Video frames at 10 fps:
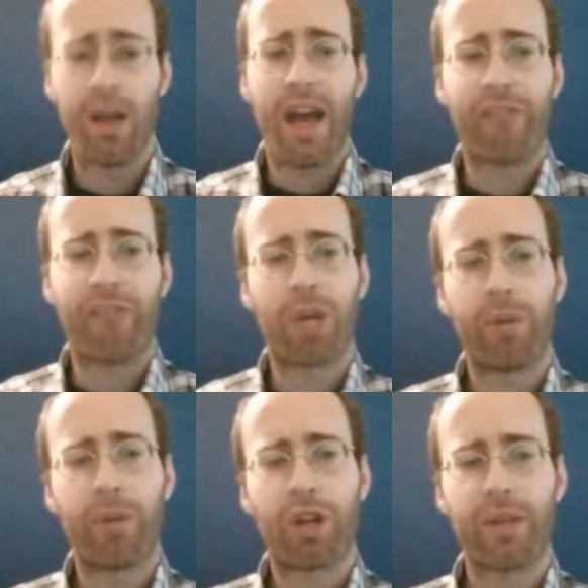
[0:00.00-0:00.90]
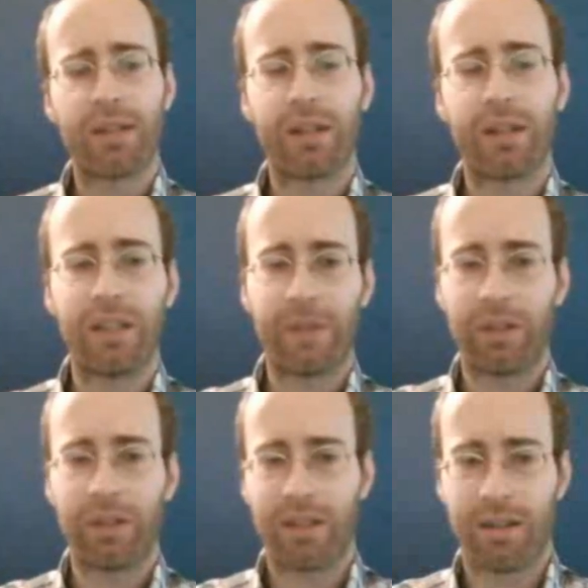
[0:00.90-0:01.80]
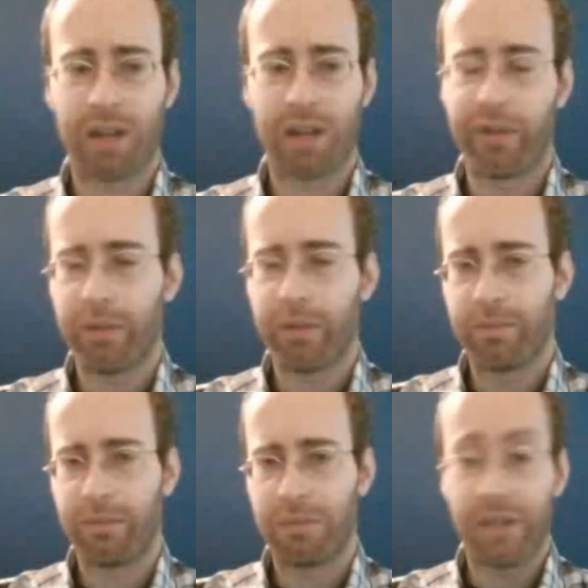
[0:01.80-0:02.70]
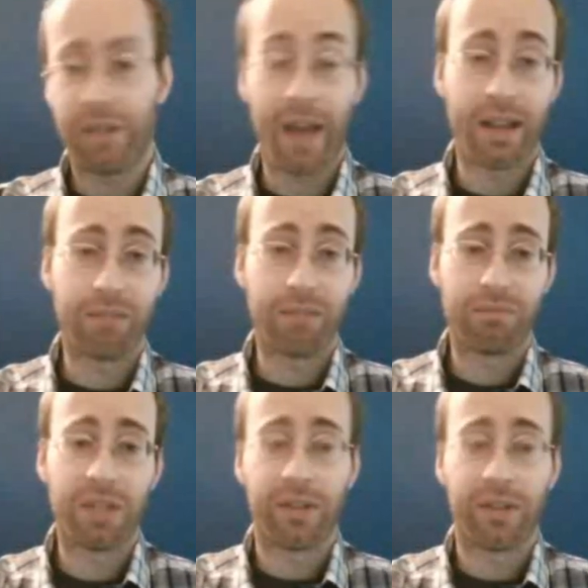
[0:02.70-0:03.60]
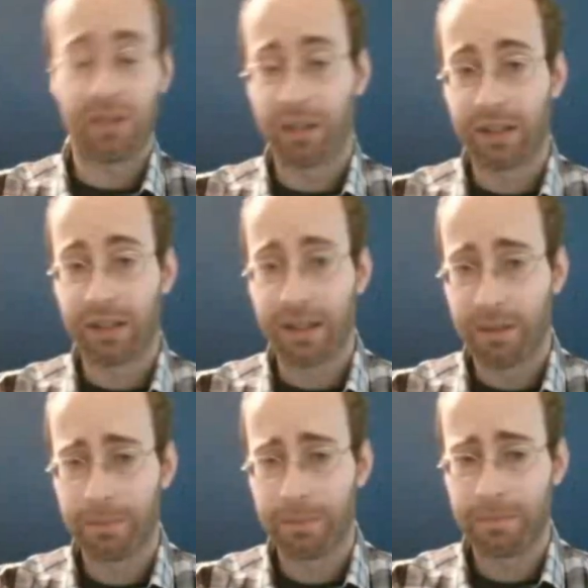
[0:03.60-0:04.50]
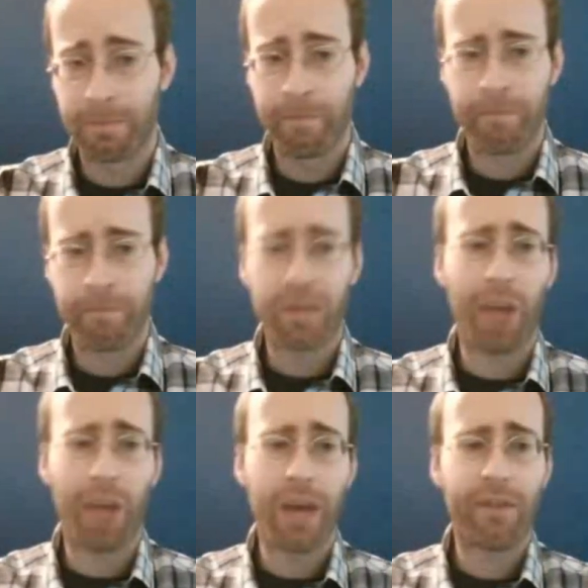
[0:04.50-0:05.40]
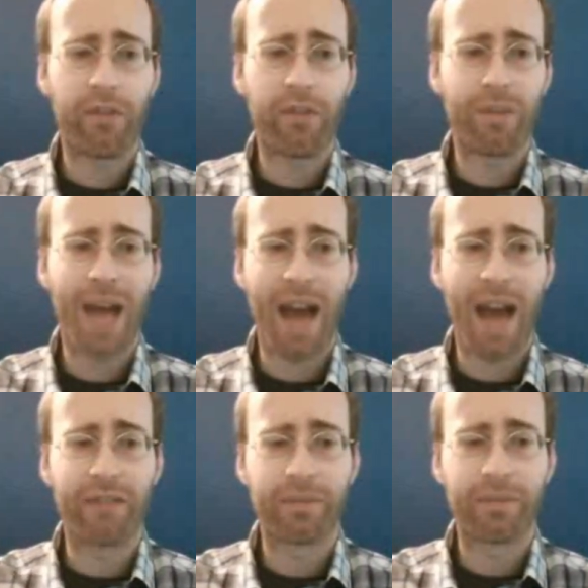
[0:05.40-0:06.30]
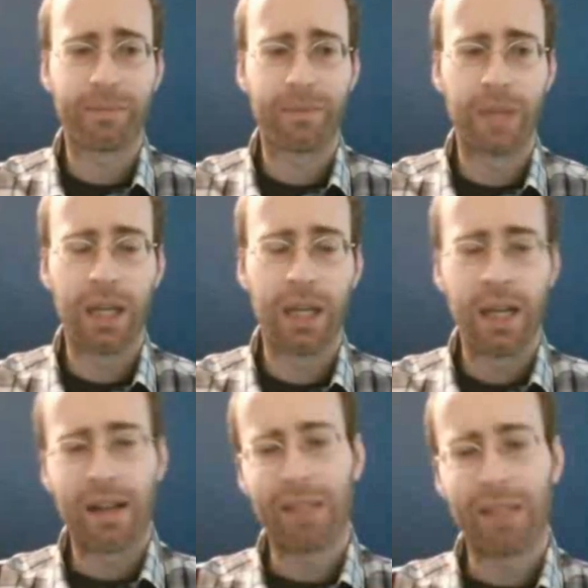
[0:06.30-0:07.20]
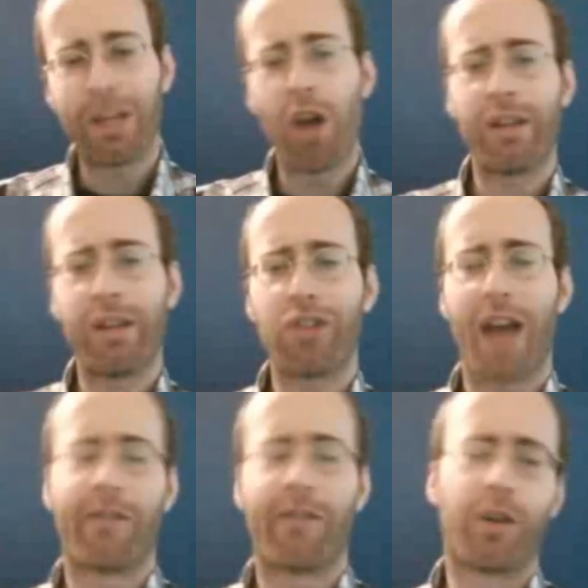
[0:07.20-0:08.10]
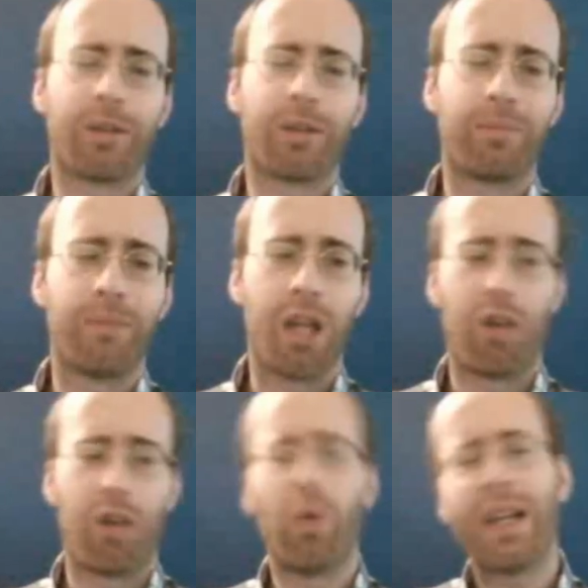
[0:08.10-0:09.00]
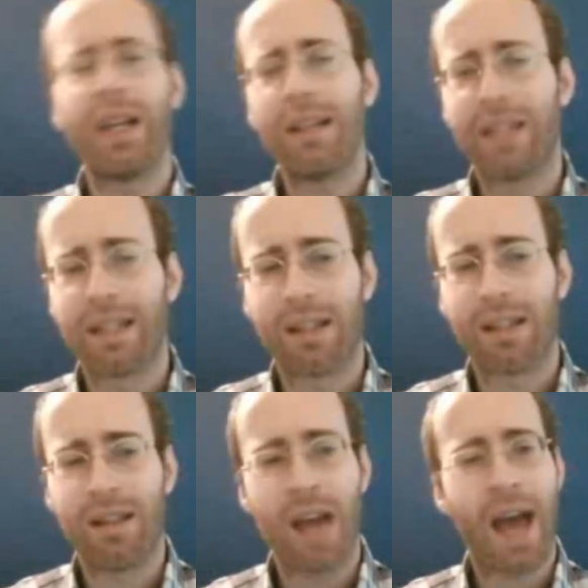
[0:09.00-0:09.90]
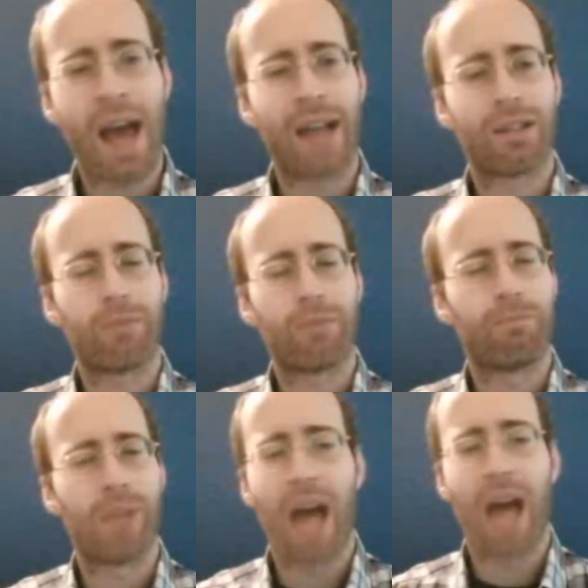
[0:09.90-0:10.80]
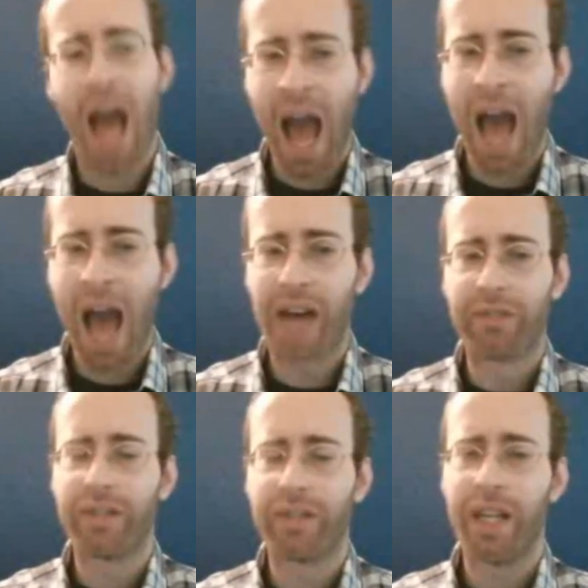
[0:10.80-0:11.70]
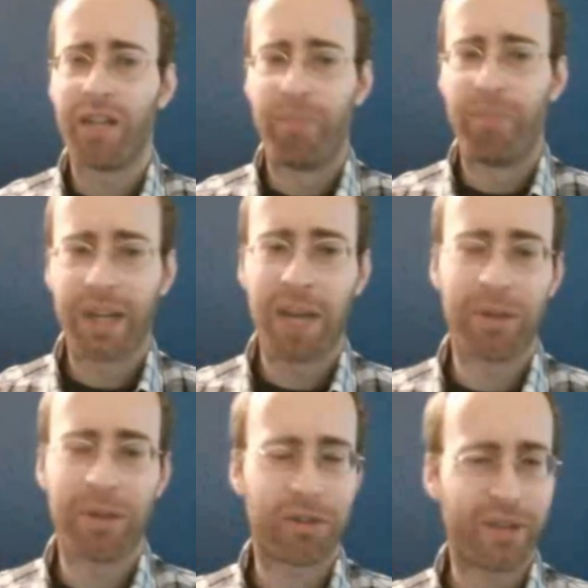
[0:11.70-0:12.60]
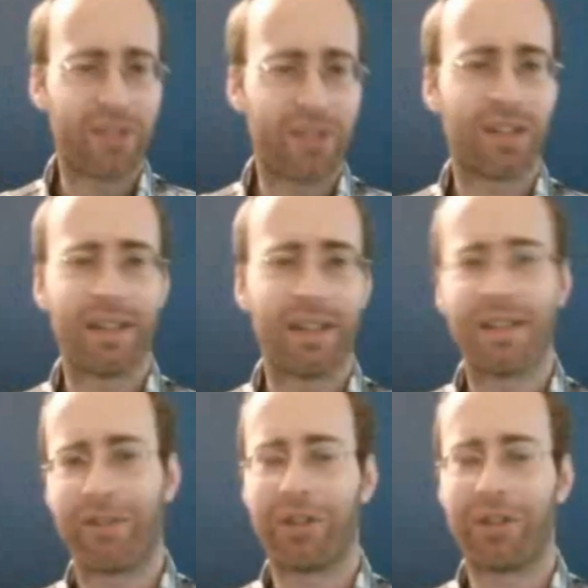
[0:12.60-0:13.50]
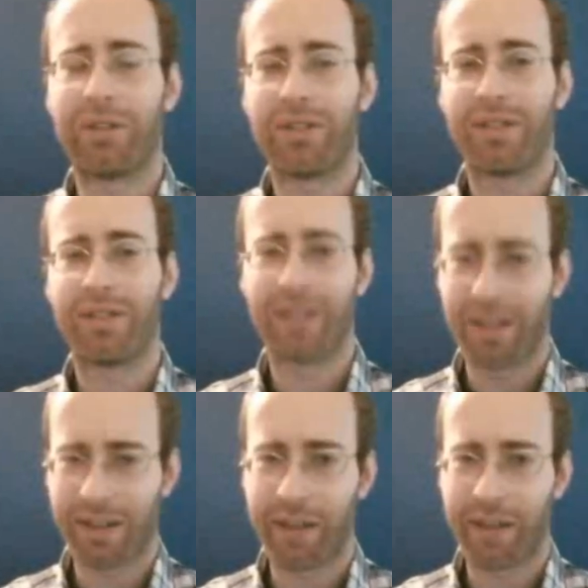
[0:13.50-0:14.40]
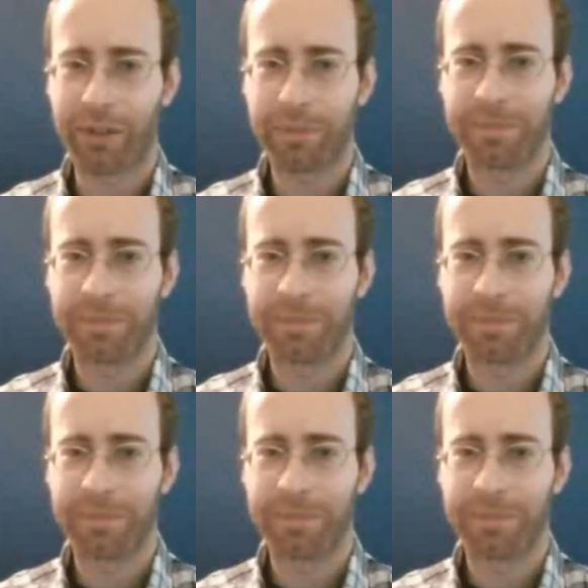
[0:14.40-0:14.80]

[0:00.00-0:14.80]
have become increasingly difficult to discover, if any, even still exist. Okay, we have the verb have. Now let me know in the chat, folks. What is it that have become increasingly difficult to discover?